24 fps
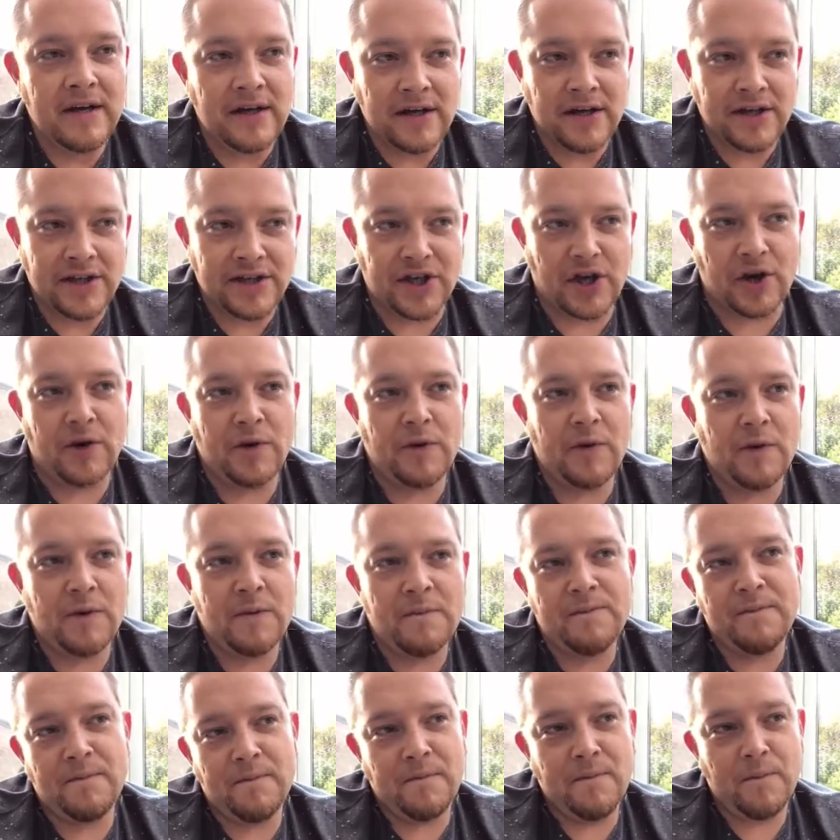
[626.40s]
show
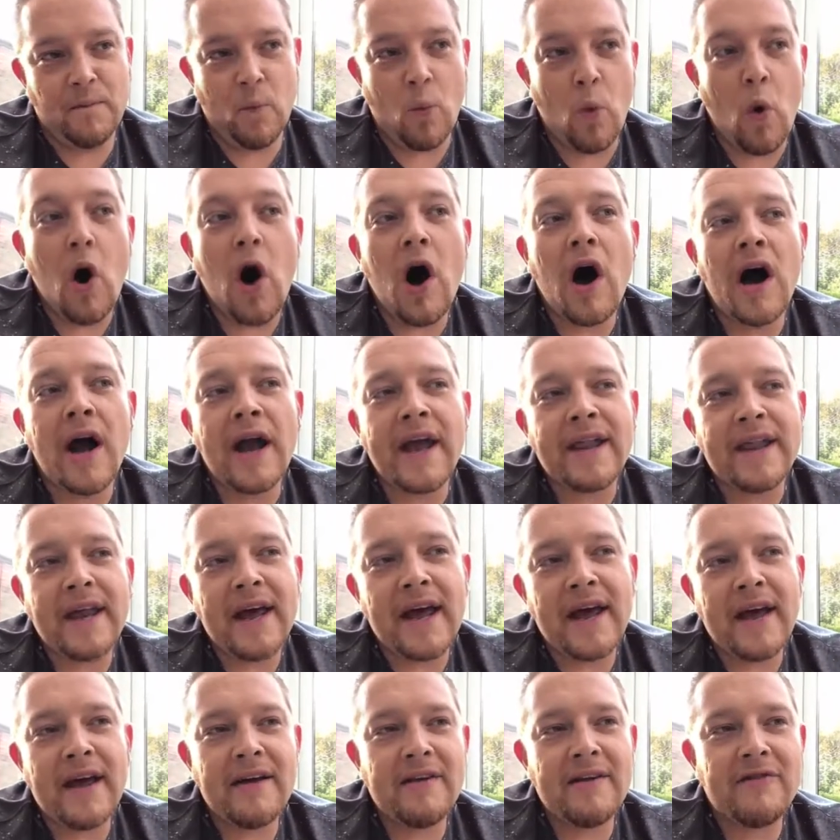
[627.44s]
why
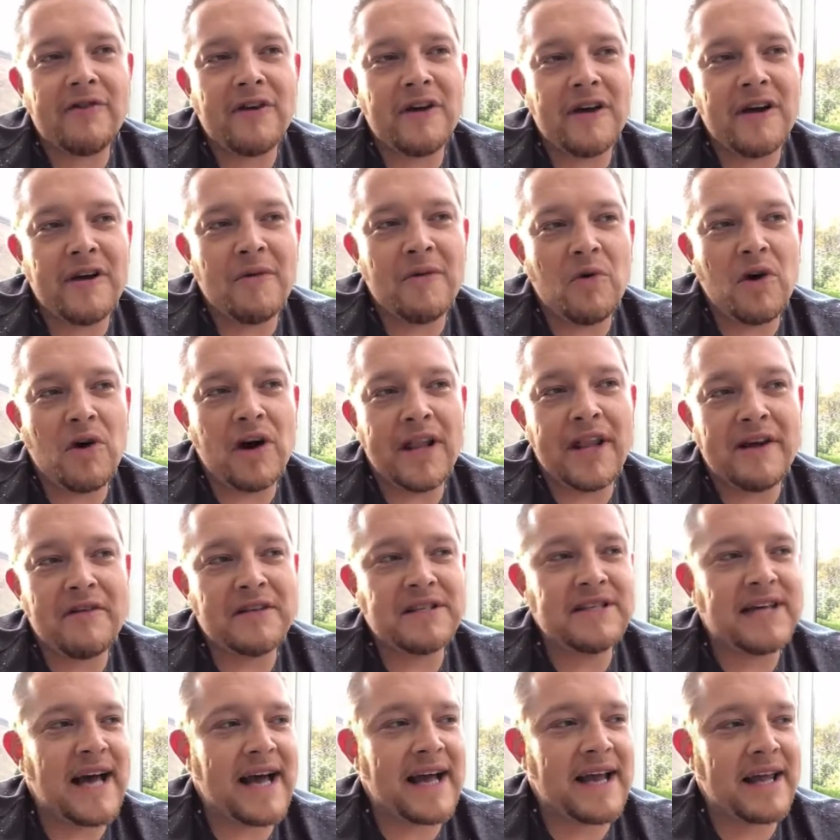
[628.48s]
they're
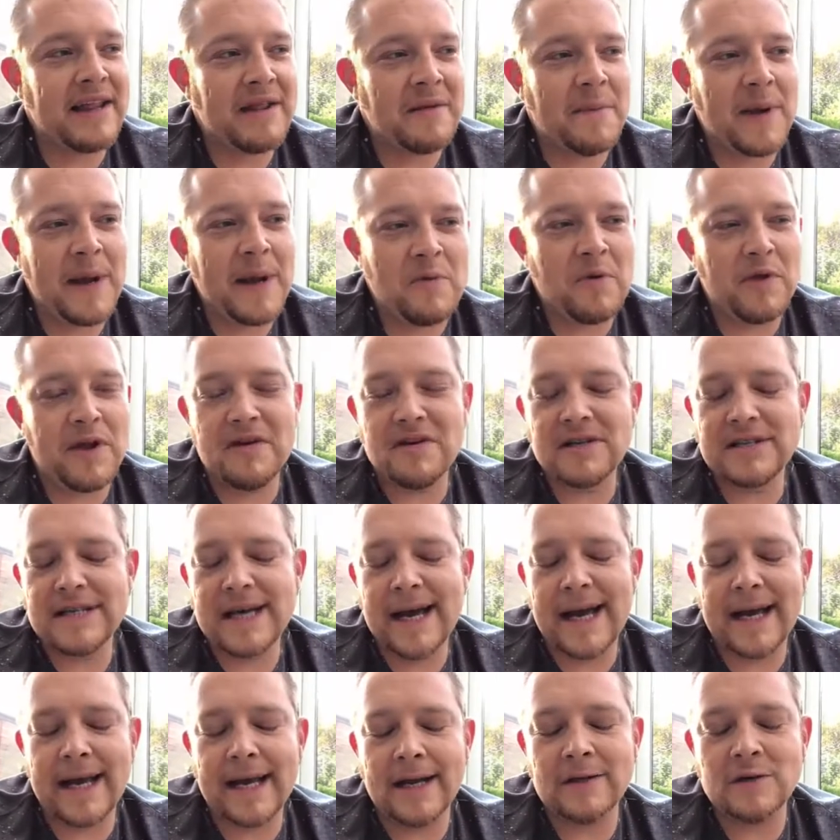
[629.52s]
attacking the people they're
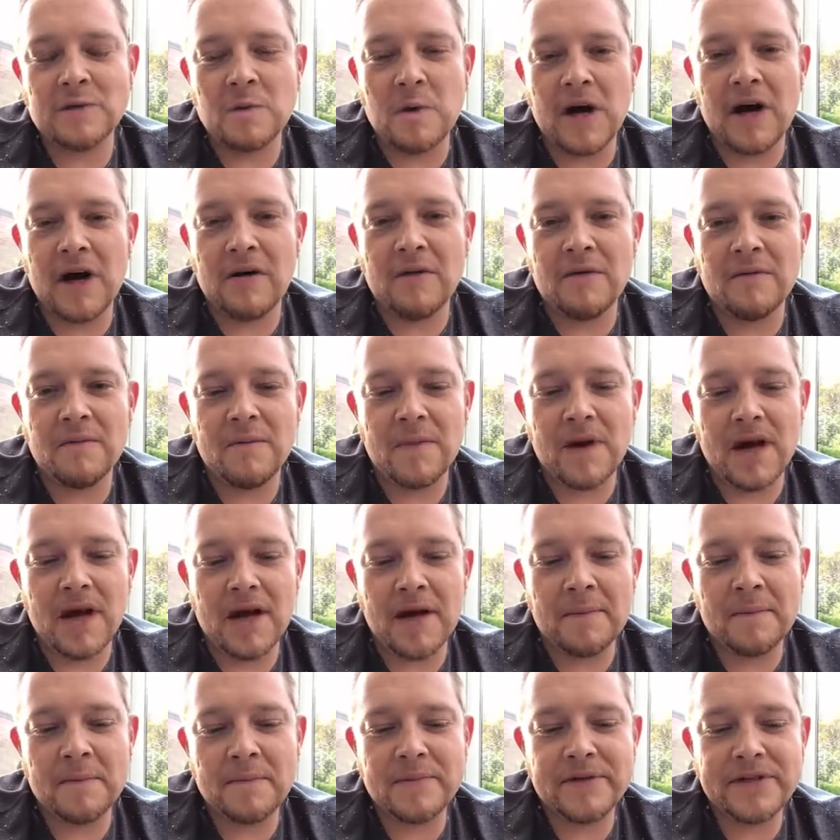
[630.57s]
attacking as well.
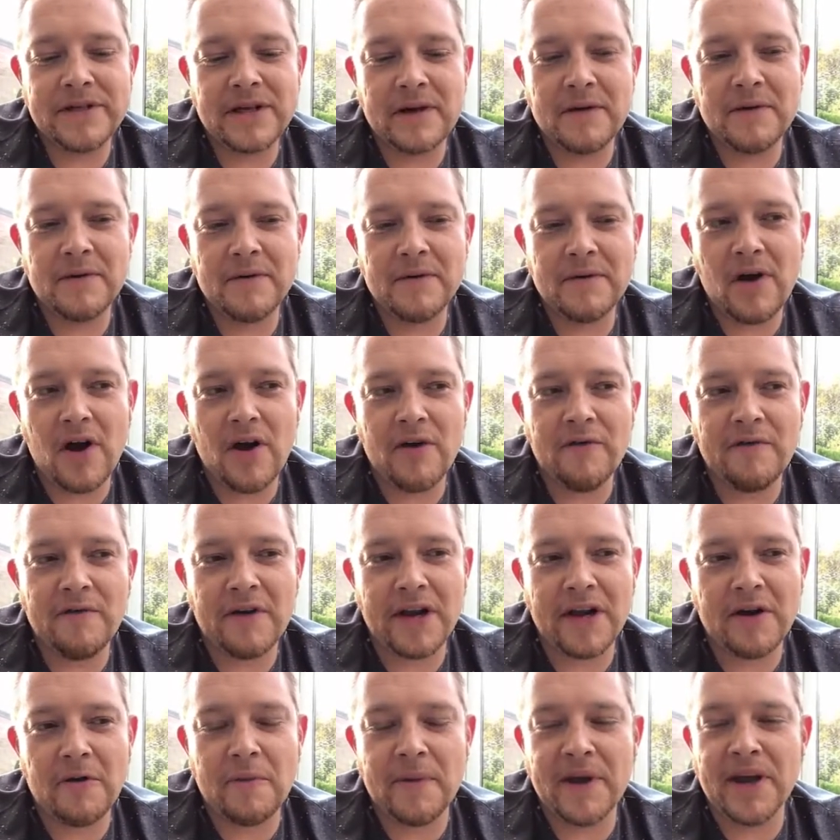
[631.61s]
So
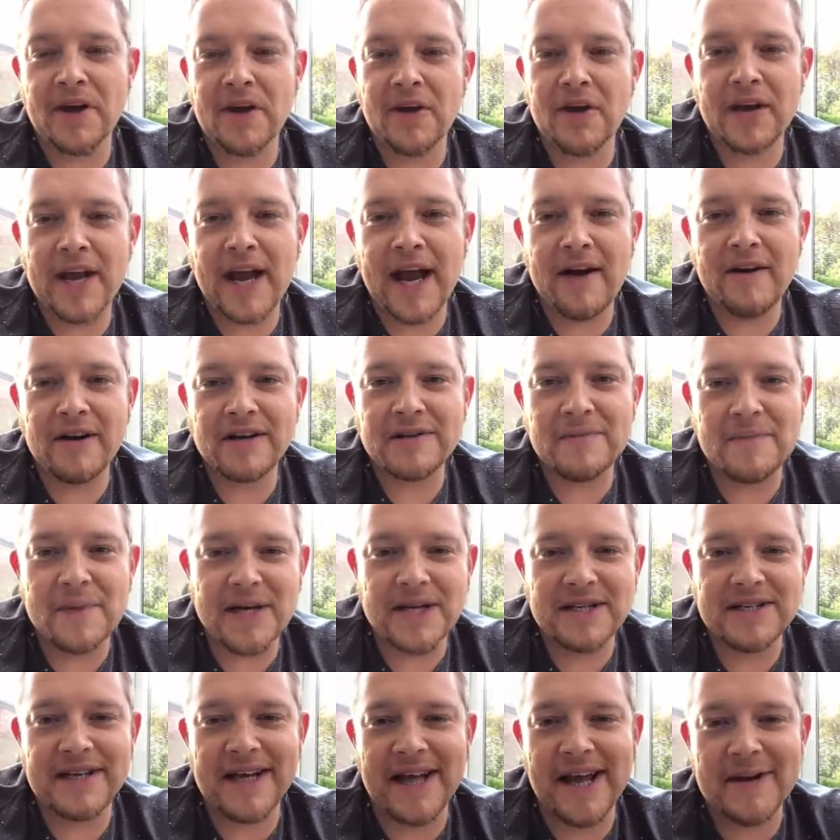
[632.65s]
hopefully it'll be a good character
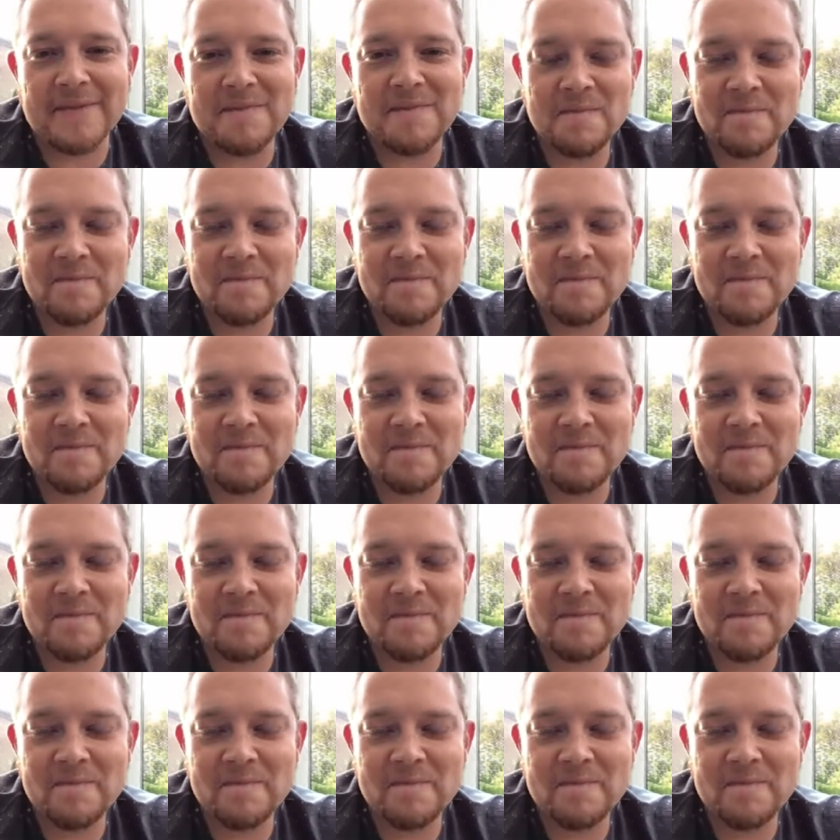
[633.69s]
piece again.